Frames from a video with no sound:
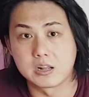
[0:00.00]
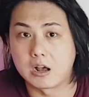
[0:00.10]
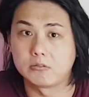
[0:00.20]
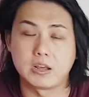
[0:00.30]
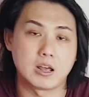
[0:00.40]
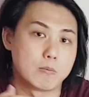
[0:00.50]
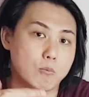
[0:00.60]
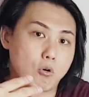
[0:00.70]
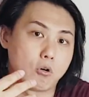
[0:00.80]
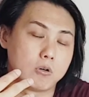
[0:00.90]
Now there are
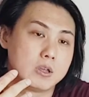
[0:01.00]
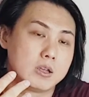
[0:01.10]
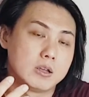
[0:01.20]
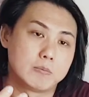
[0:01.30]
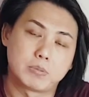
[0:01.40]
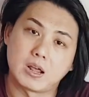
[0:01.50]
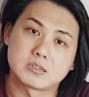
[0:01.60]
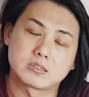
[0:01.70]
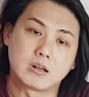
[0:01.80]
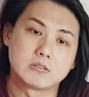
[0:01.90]
more
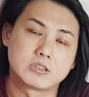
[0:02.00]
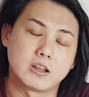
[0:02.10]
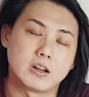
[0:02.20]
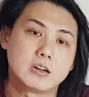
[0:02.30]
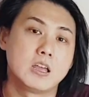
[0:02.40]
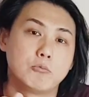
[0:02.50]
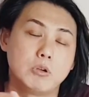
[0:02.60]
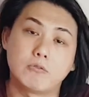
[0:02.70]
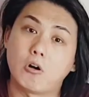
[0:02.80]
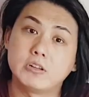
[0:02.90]
plus styles there.
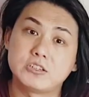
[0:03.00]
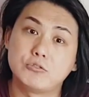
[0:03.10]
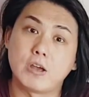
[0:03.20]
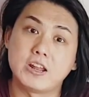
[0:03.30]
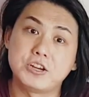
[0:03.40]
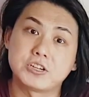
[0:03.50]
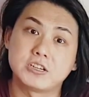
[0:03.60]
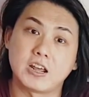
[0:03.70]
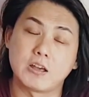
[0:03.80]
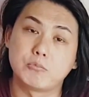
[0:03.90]
With all this new
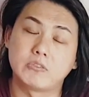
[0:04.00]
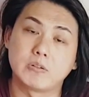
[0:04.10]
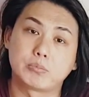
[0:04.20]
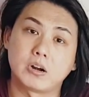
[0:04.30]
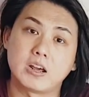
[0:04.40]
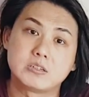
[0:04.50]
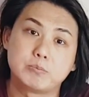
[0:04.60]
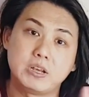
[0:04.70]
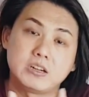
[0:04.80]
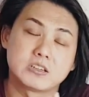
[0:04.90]
addition and with the price
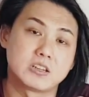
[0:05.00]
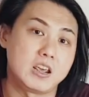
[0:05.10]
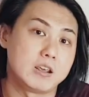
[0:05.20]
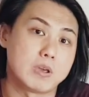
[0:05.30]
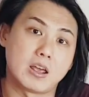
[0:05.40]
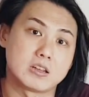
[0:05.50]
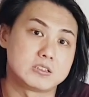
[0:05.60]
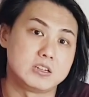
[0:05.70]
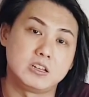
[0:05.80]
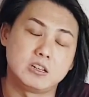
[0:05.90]
being the same as
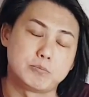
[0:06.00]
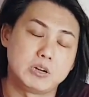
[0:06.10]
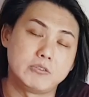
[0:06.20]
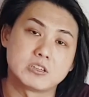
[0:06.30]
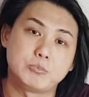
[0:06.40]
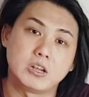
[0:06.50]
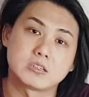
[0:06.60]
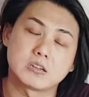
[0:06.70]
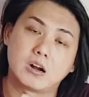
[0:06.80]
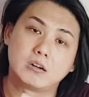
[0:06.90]
the previous
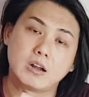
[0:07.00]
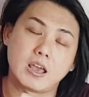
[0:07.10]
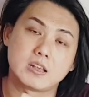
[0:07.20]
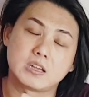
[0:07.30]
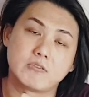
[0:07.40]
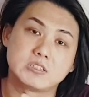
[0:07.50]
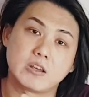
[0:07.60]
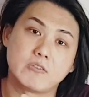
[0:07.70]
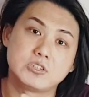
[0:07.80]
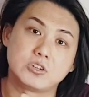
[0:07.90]

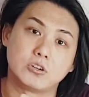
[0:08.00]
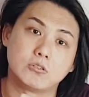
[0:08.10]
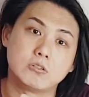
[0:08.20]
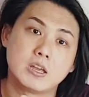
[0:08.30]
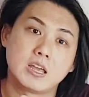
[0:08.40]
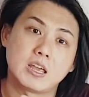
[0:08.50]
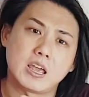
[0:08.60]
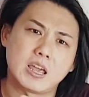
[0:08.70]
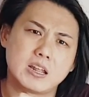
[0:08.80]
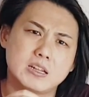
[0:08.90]
PSR-S770,
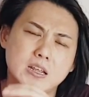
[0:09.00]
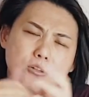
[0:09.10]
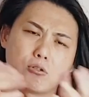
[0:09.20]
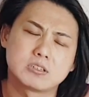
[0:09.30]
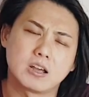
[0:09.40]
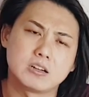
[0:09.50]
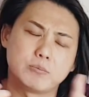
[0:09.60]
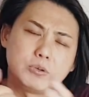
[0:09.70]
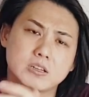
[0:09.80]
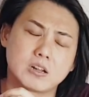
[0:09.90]
and it looks like the
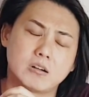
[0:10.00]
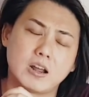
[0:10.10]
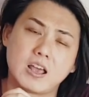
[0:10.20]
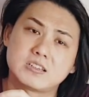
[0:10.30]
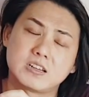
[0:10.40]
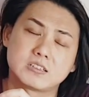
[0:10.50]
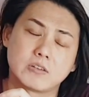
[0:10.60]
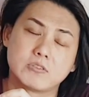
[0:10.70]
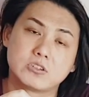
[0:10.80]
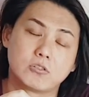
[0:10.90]

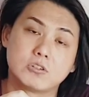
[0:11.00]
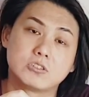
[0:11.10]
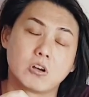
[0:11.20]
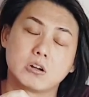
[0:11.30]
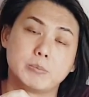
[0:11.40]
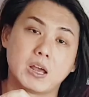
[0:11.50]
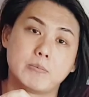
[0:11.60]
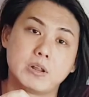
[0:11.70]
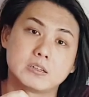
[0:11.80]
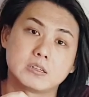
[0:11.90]
PSR-S670 is not going to be
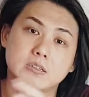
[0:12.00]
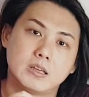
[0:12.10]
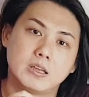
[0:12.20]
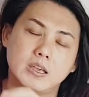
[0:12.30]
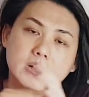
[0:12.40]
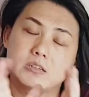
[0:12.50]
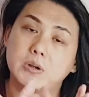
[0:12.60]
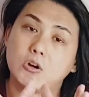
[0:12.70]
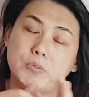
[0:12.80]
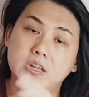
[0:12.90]
updated, It is my
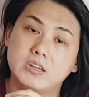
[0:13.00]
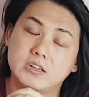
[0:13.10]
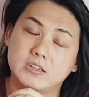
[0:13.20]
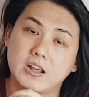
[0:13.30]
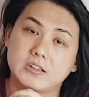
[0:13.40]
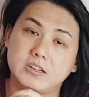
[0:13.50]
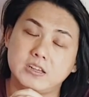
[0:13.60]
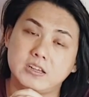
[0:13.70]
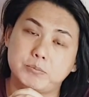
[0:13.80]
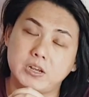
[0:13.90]
opinion that
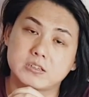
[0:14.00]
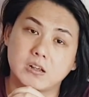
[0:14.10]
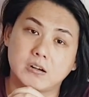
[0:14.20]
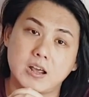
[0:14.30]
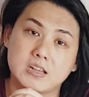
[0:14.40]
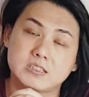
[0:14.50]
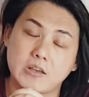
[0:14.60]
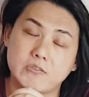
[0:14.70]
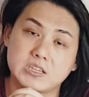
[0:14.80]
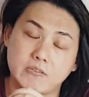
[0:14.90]
the
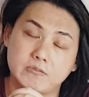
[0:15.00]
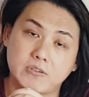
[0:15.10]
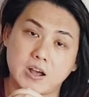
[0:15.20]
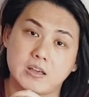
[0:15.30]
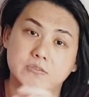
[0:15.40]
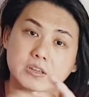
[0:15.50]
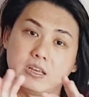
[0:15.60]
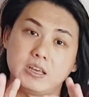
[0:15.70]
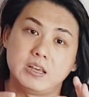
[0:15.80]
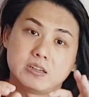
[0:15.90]
PSR-S775
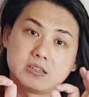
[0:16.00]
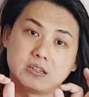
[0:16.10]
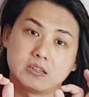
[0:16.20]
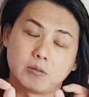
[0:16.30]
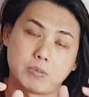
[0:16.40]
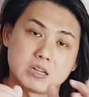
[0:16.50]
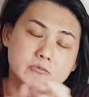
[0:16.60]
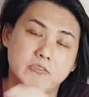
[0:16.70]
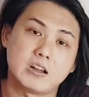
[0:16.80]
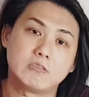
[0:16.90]
is the best
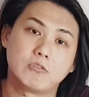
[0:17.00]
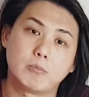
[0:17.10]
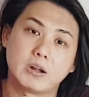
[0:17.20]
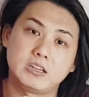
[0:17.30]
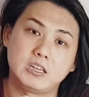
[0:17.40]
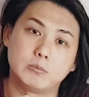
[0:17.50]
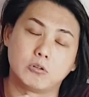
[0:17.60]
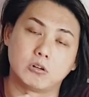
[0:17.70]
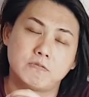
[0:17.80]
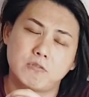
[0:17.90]
value for money
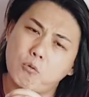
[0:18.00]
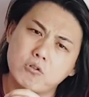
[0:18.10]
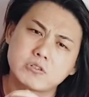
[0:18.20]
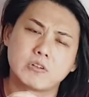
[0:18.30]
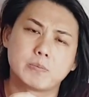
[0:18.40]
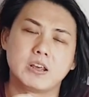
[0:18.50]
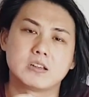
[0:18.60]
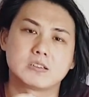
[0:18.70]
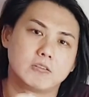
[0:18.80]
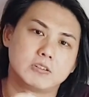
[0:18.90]
keyboard for most of the
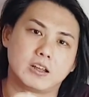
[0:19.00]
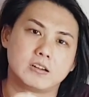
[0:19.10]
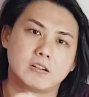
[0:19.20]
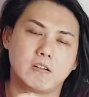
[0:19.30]
players out there.